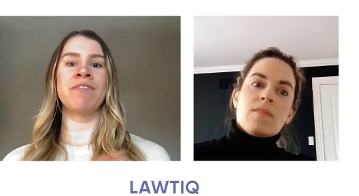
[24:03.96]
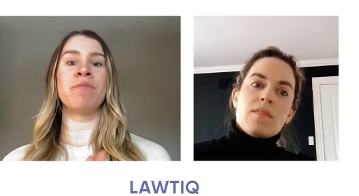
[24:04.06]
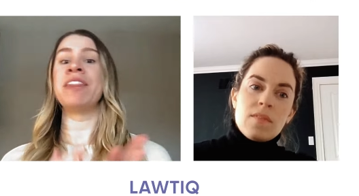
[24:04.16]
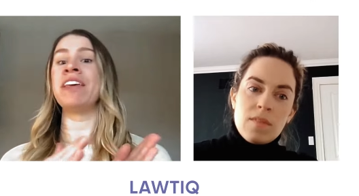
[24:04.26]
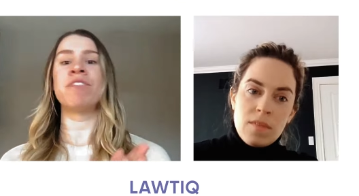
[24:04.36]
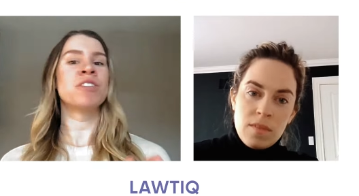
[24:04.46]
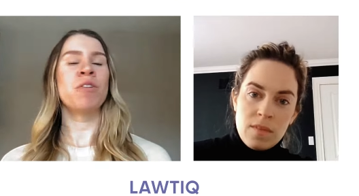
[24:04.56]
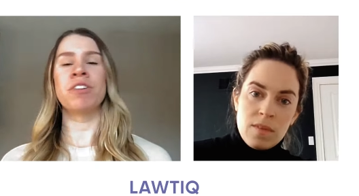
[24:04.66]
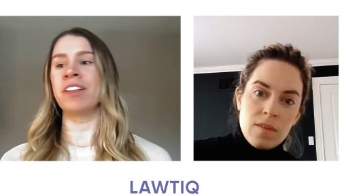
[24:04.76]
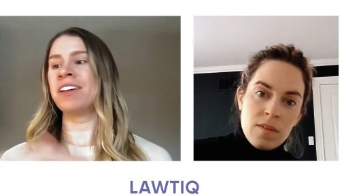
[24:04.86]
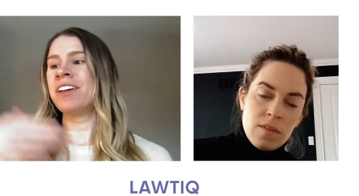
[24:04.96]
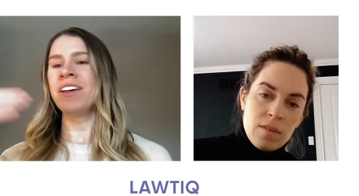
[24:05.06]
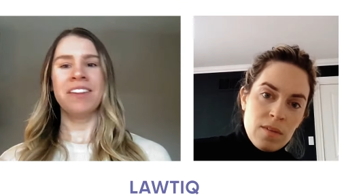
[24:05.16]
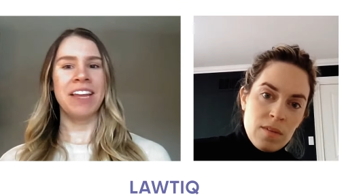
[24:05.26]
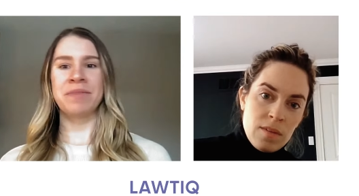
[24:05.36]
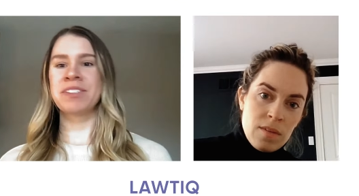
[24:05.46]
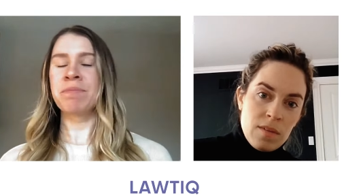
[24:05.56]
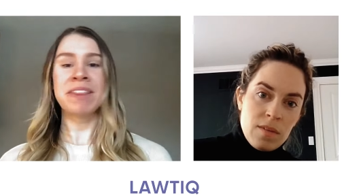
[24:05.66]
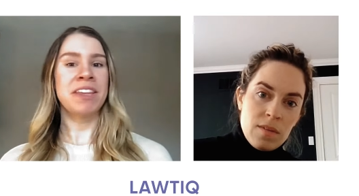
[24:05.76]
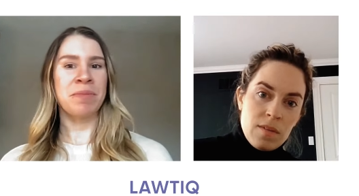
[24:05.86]
Speaker 1: thing from when they first go to like
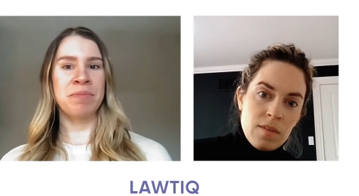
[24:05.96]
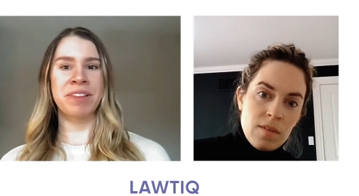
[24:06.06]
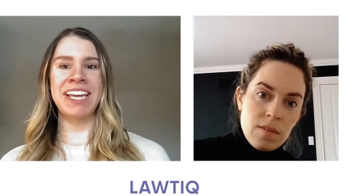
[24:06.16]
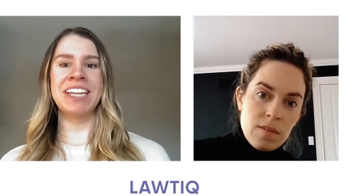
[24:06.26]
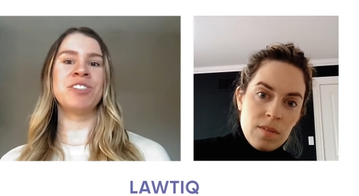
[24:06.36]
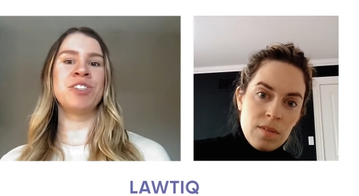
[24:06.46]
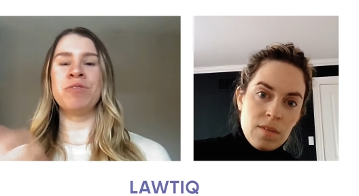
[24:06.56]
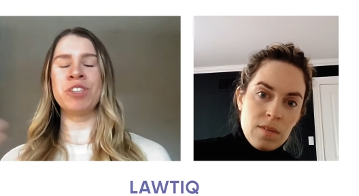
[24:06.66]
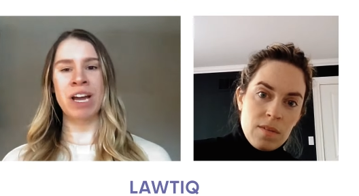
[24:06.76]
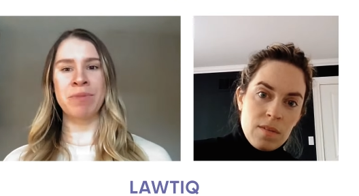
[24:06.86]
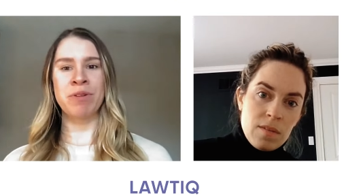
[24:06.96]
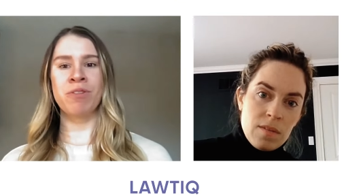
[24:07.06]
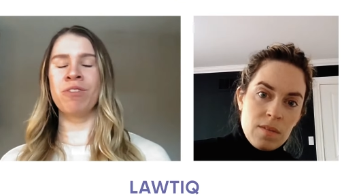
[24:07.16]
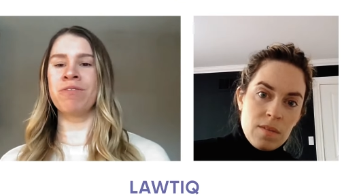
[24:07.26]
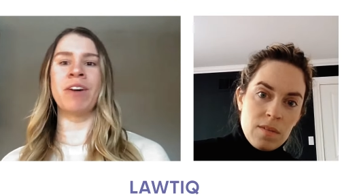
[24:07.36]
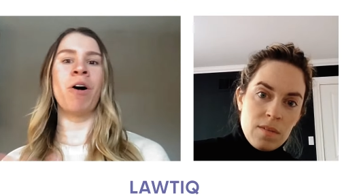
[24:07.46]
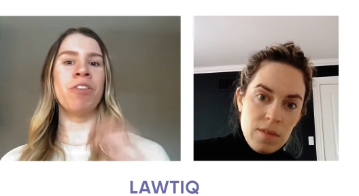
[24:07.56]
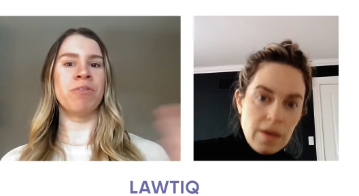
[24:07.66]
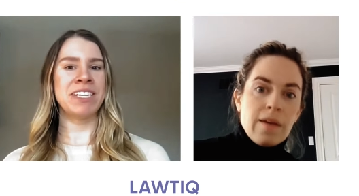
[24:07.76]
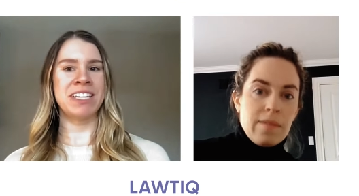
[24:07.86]
submit the complaint to the tribunal, like
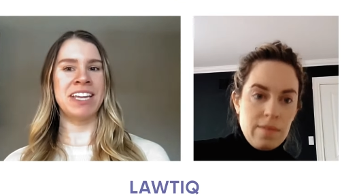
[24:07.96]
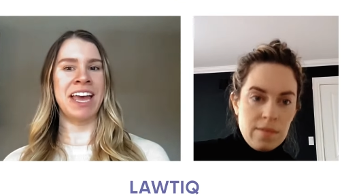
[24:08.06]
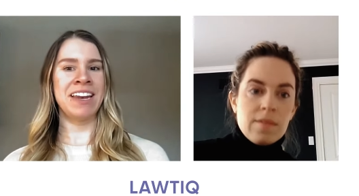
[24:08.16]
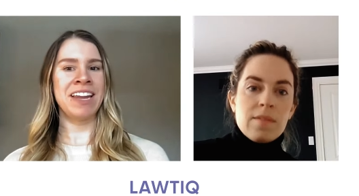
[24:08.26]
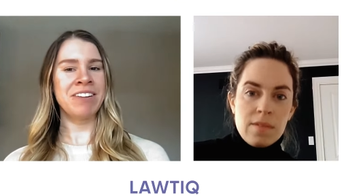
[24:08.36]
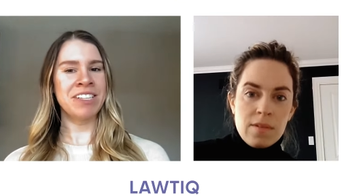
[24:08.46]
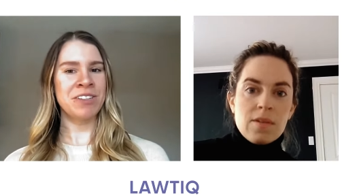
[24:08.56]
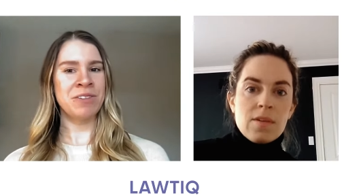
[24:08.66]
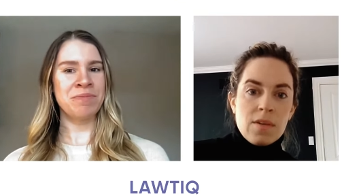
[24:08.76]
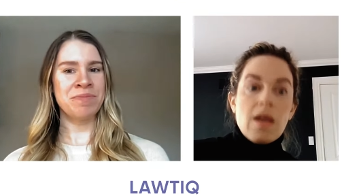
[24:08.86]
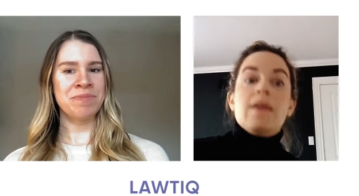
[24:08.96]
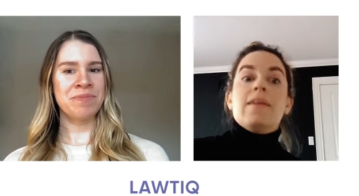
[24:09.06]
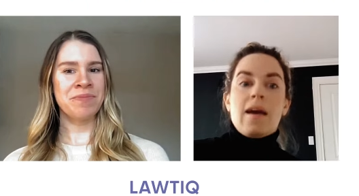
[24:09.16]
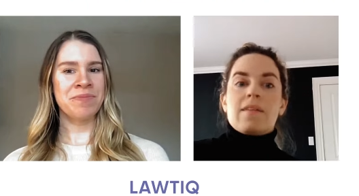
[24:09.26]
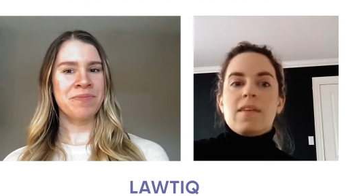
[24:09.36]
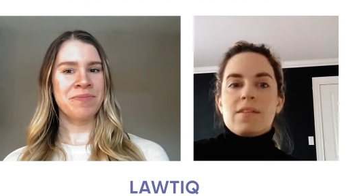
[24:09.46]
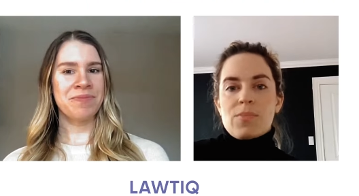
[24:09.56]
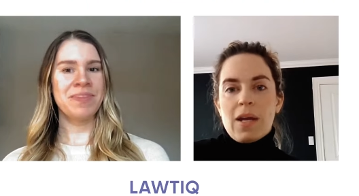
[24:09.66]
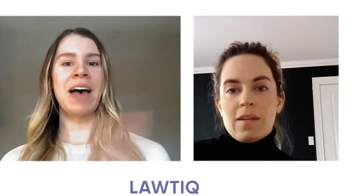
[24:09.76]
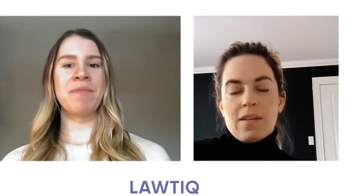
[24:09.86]
all the way to the end. I would assume. Yeah,
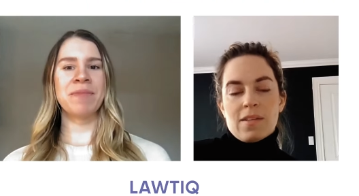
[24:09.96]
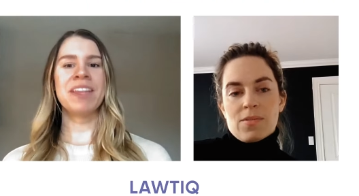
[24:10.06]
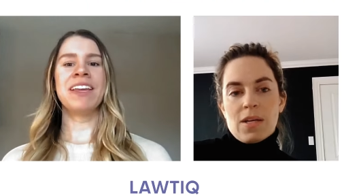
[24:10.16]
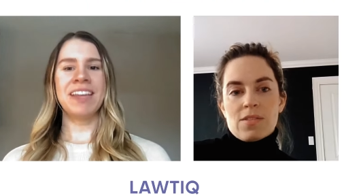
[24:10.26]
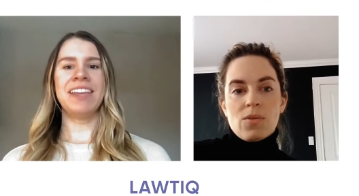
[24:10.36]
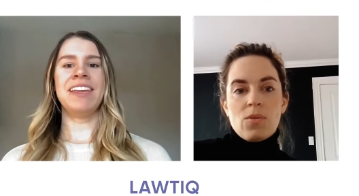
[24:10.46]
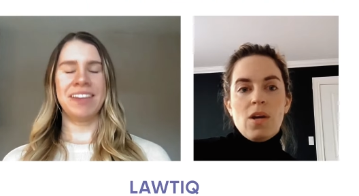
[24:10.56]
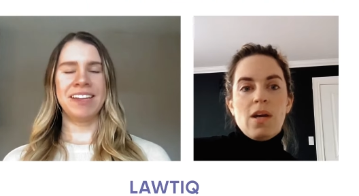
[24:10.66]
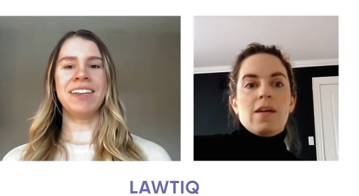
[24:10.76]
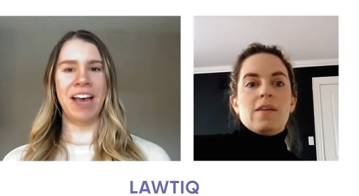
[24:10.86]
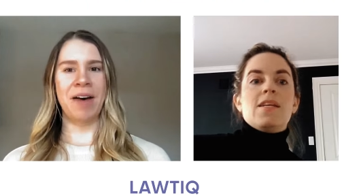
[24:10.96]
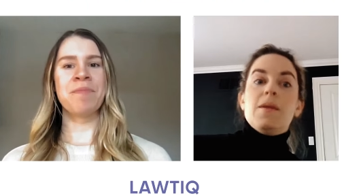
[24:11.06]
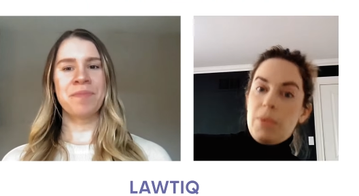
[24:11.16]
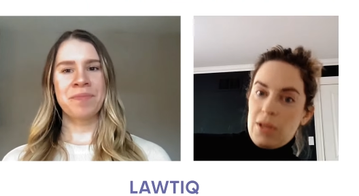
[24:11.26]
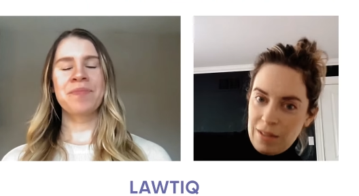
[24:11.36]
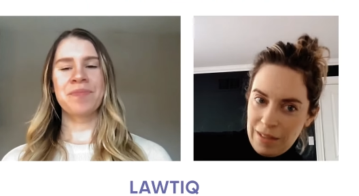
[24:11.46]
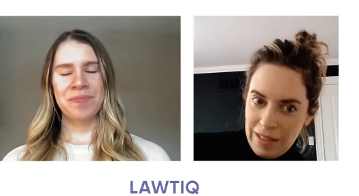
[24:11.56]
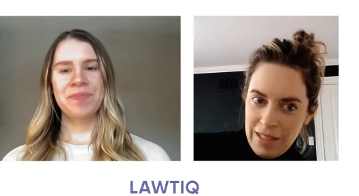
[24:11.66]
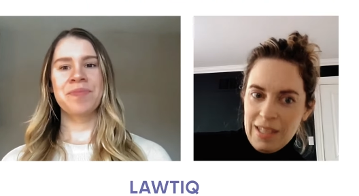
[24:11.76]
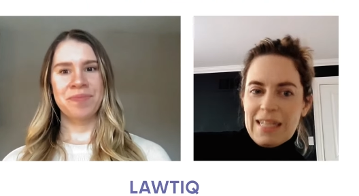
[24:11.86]
that's
Speaker 2: right. That's right. So
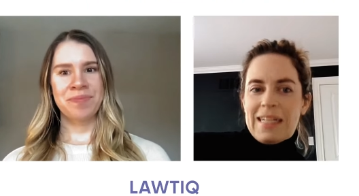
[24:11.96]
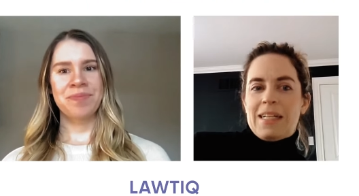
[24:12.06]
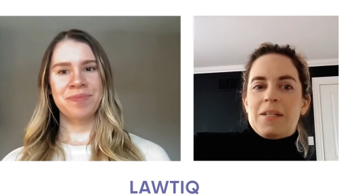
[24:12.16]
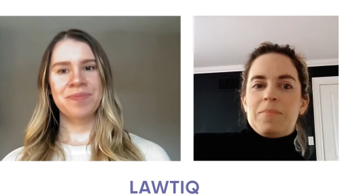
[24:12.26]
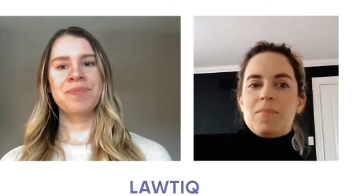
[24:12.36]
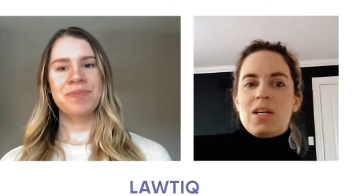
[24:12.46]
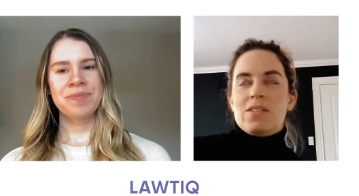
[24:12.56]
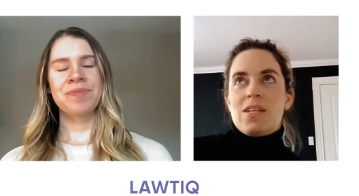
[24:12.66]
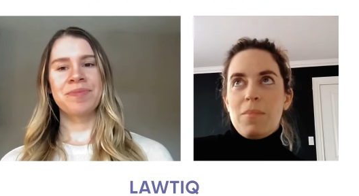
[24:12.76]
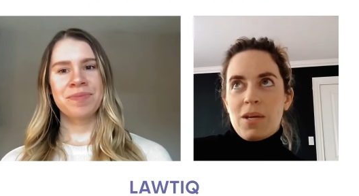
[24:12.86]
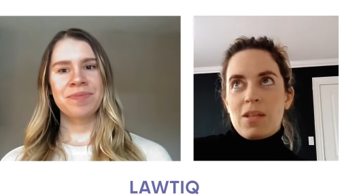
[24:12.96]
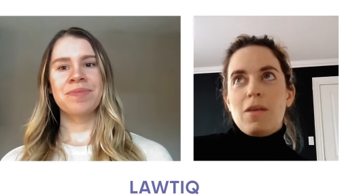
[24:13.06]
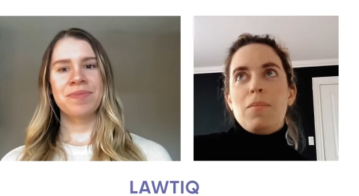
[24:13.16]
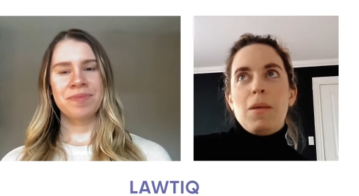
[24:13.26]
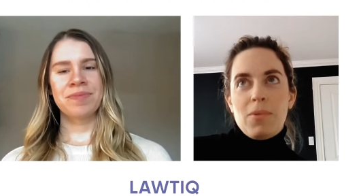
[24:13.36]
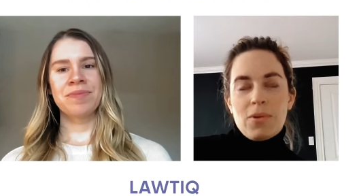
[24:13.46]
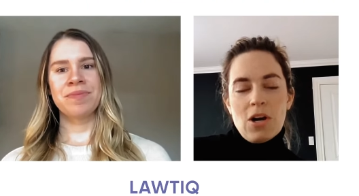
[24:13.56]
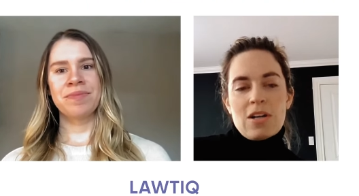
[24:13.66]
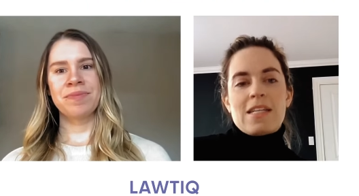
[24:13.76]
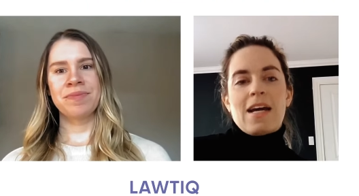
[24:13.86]
typically, um, typically
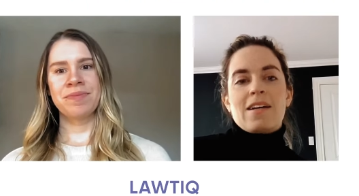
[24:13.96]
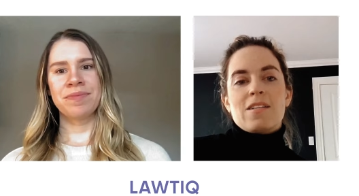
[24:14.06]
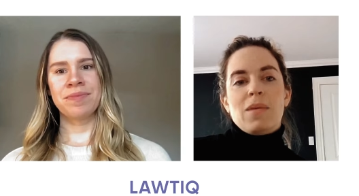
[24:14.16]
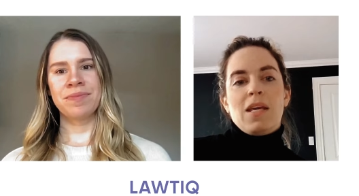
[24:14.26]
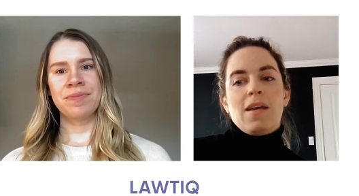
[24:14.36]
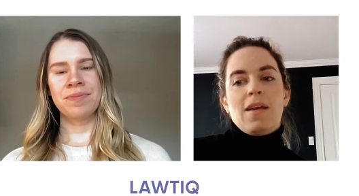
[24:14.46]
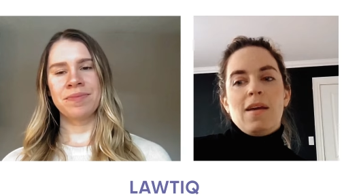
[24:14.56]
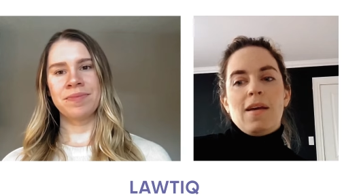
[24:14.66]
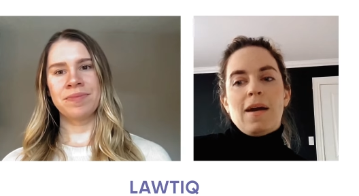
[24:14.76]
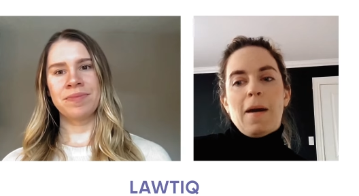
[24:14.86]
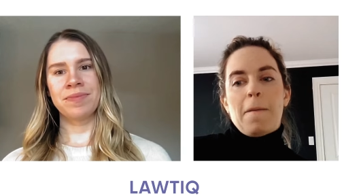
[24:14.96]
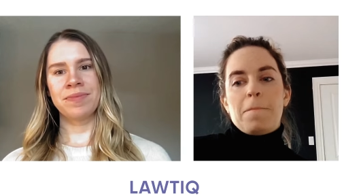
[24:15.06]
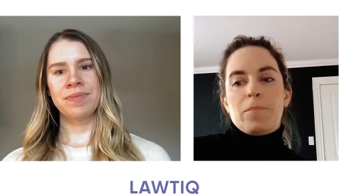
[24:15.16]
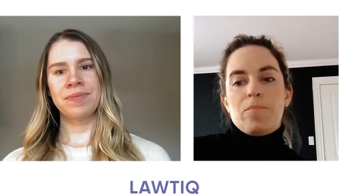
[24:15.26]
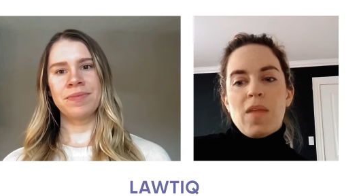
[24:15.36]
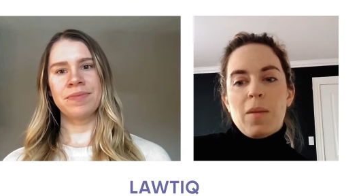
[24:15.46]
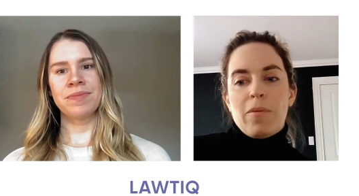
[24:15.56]
people contact me um,